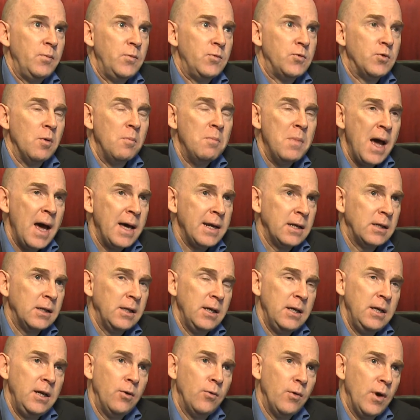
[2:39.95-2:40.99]
dramatically
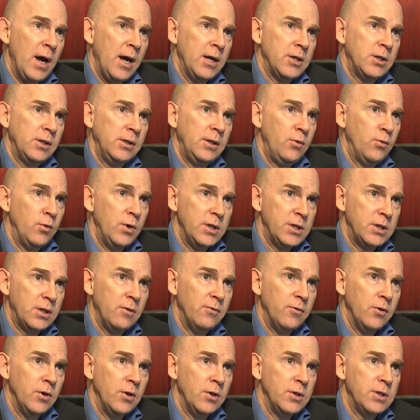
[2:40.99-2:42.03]
and irrationally risk
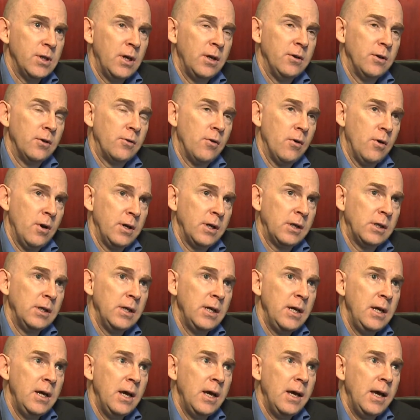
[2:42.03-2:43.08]
averse under
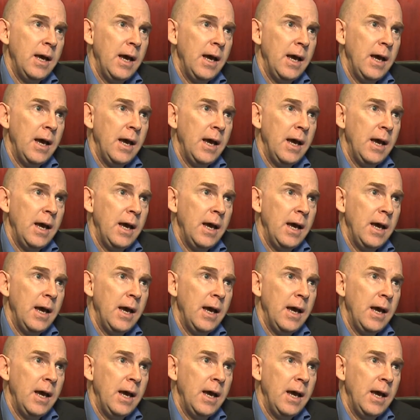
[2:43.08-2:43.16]
chronically